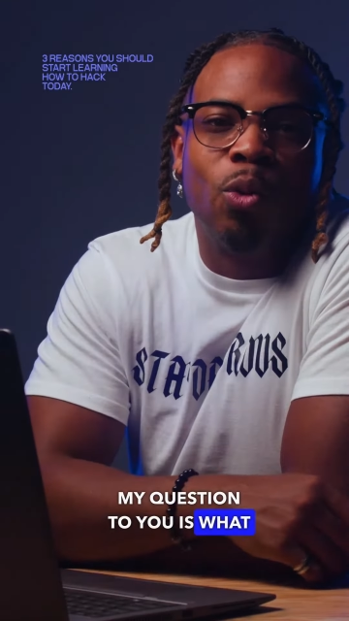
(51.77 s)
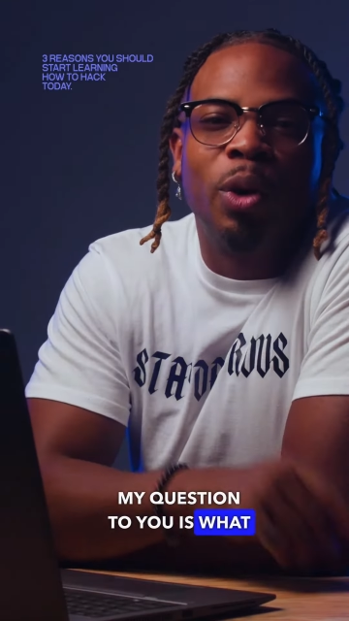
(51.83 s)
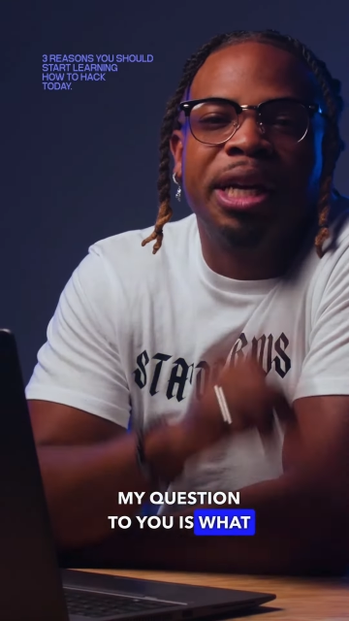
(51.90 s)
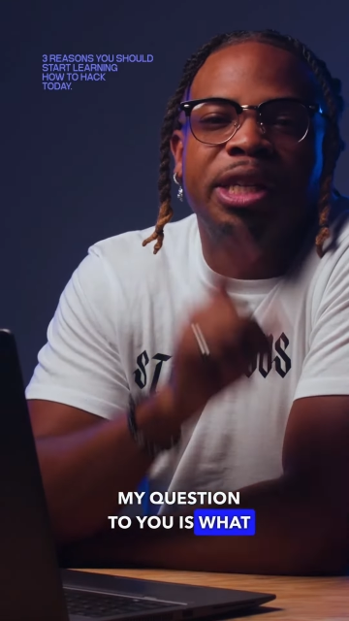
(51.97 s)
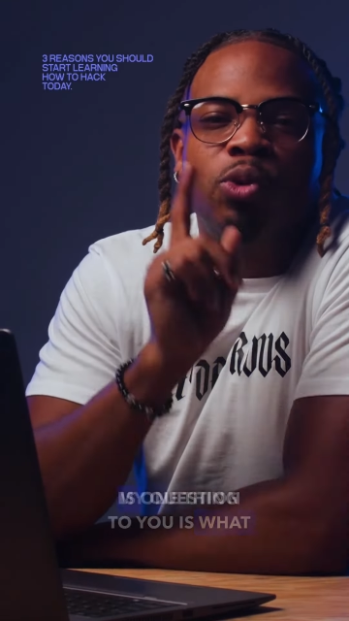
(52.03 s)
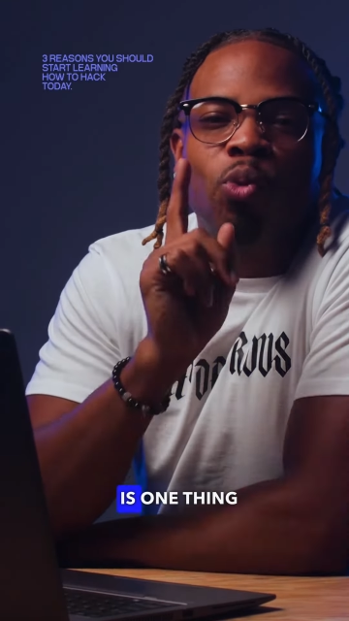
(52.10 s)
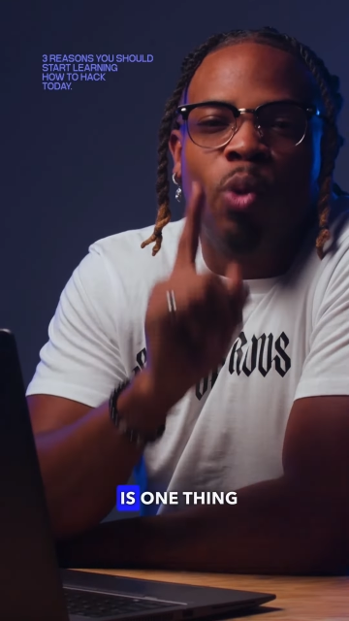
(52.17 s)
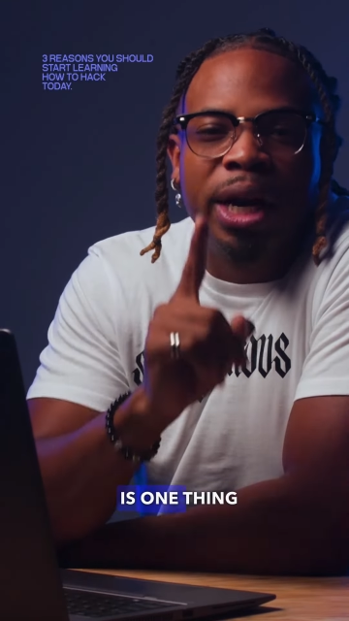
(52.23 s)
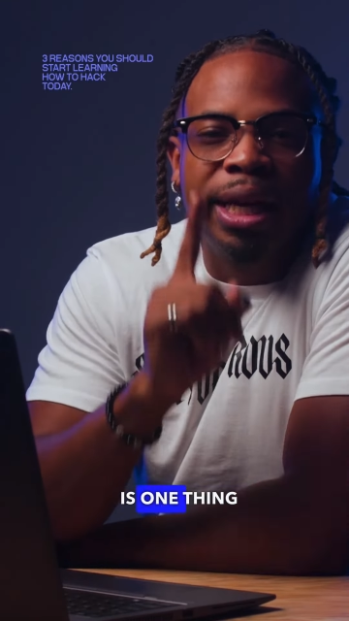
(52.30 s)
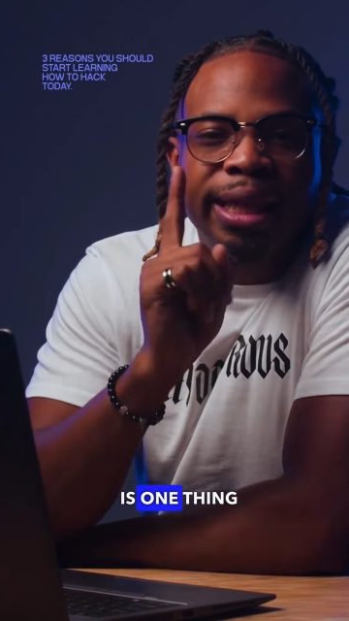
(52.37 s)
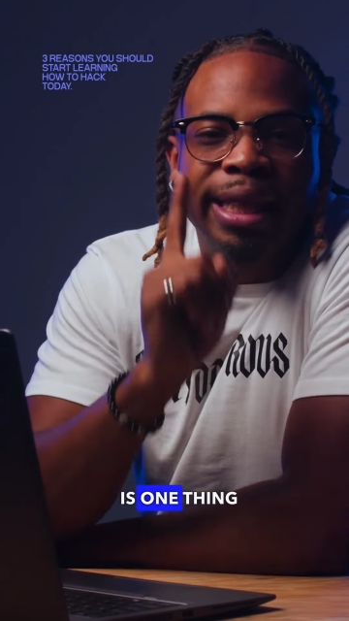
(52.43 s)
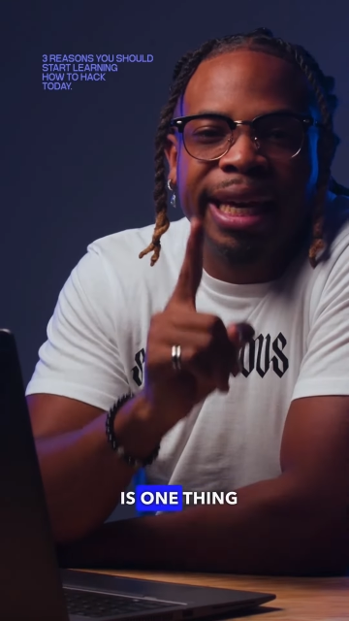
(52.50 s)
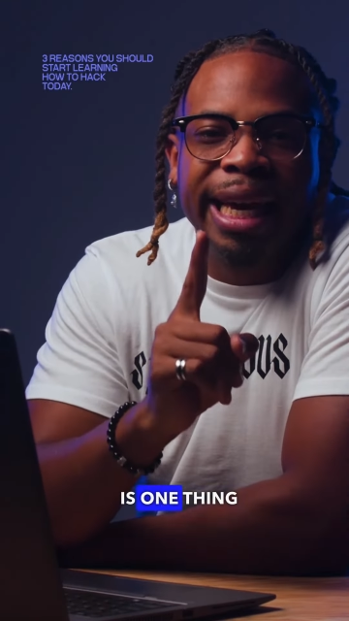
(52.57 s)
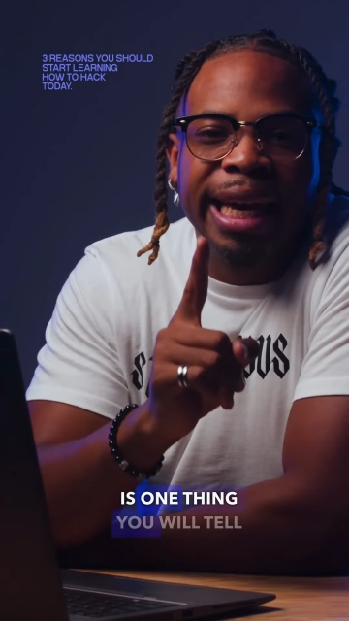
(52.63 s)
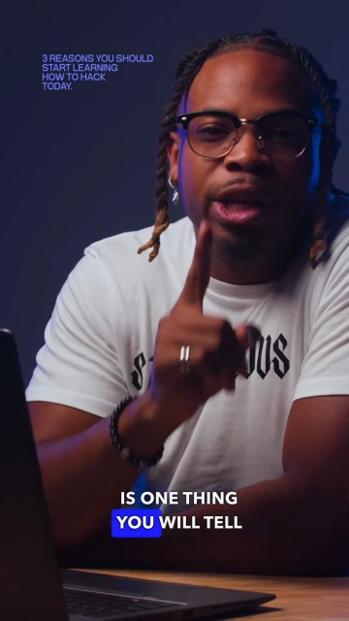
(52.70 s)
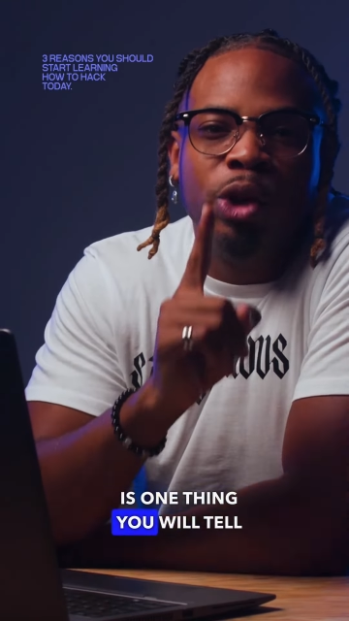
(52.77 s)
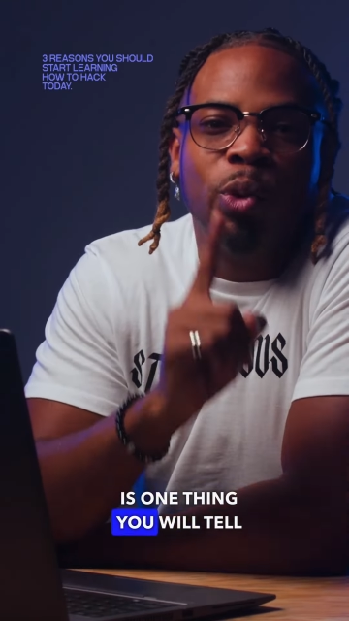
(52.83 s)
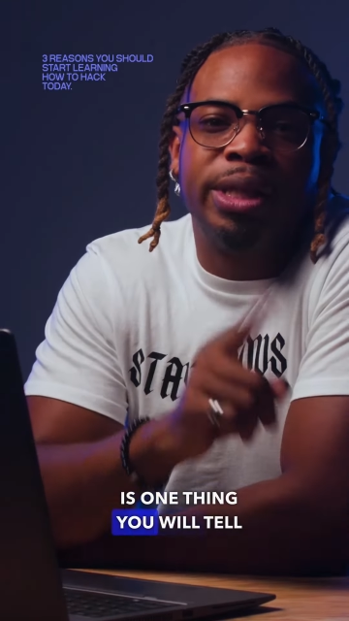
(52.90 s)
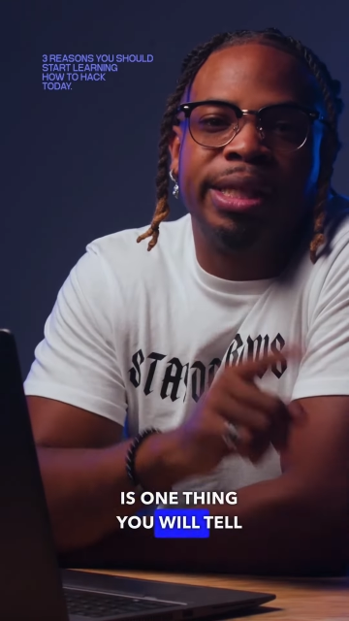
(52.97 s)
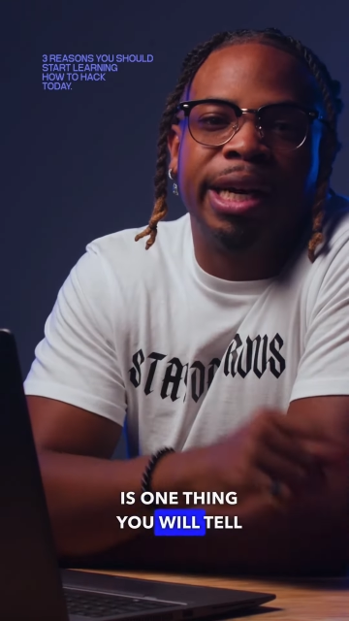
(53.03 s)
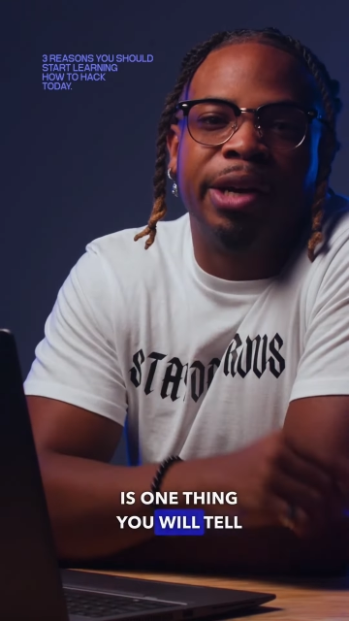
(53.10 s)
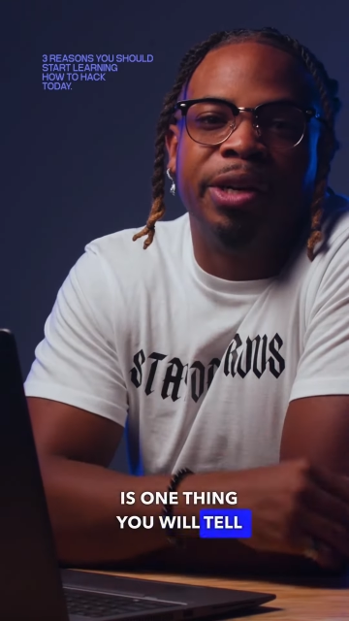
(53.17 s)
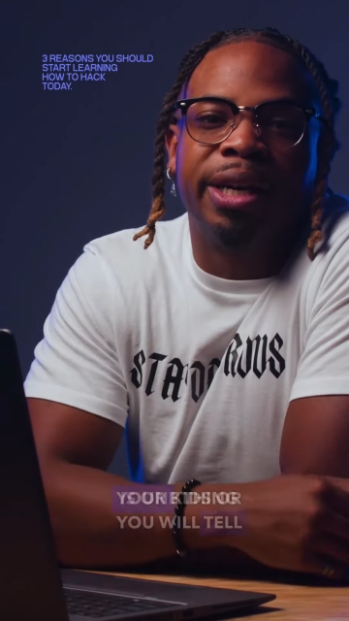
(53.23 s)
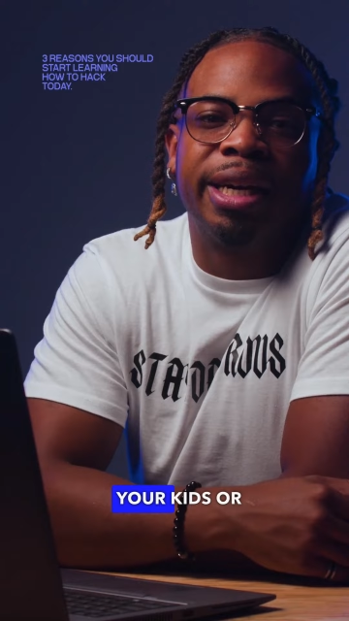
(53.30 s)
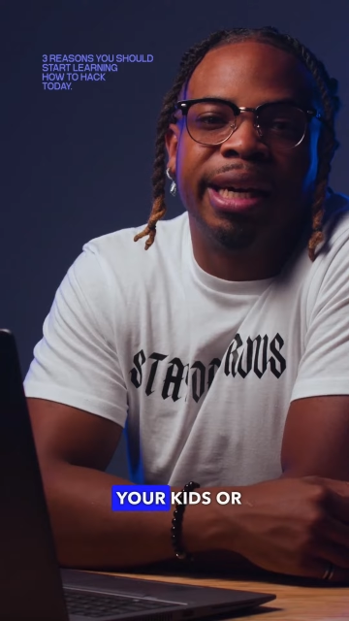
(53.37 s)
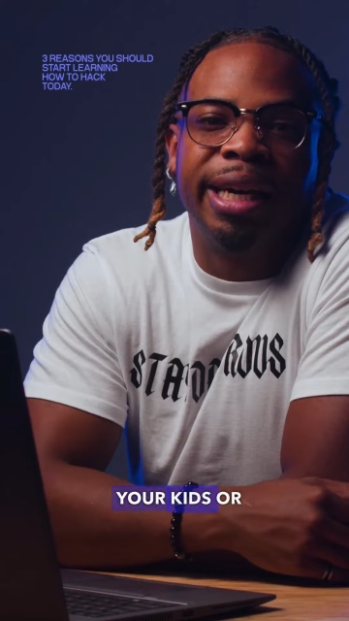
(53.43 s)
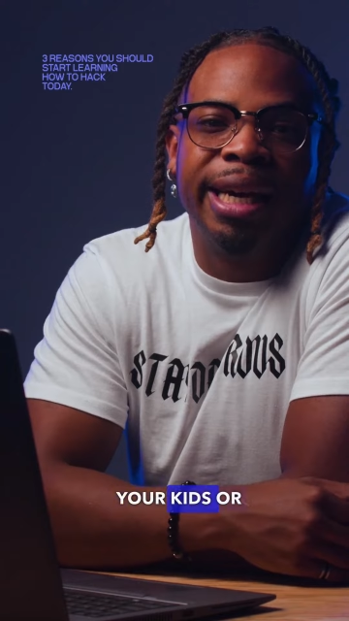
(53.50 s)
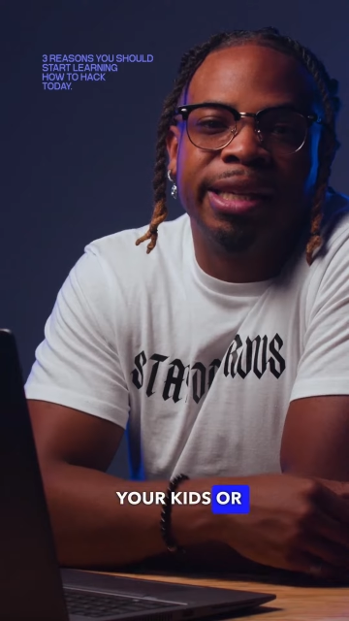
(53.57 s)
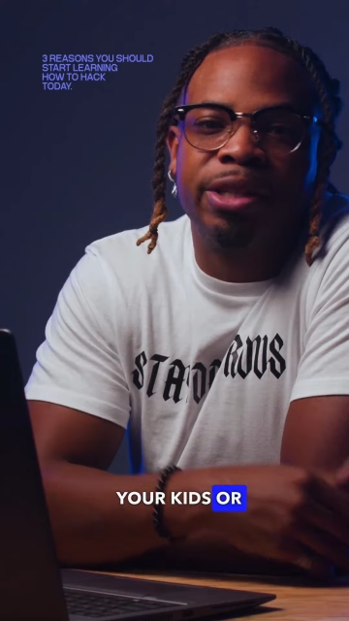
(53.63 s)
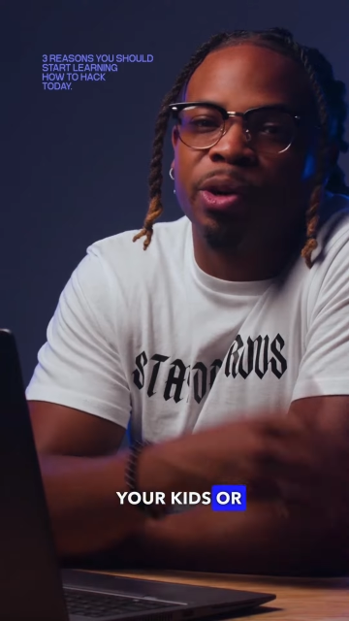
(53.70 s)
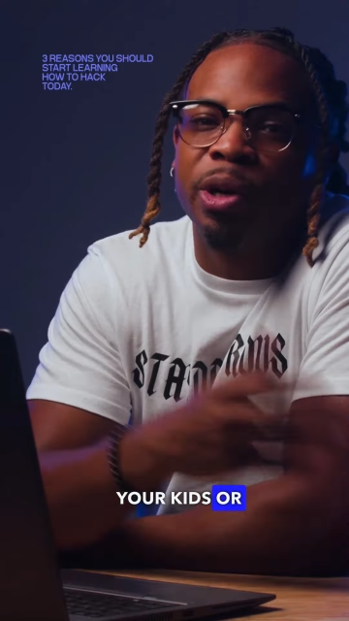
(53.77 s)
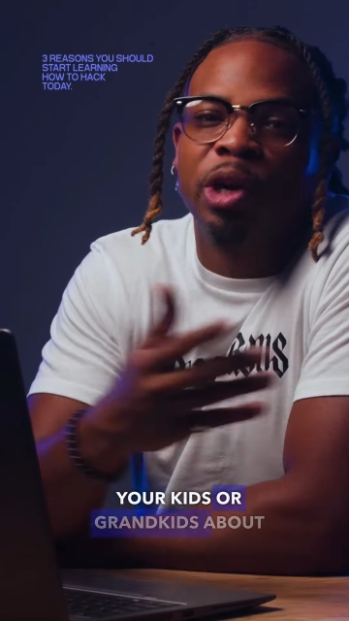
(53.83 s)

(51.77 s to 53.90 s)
what is one thing you would tell your kids or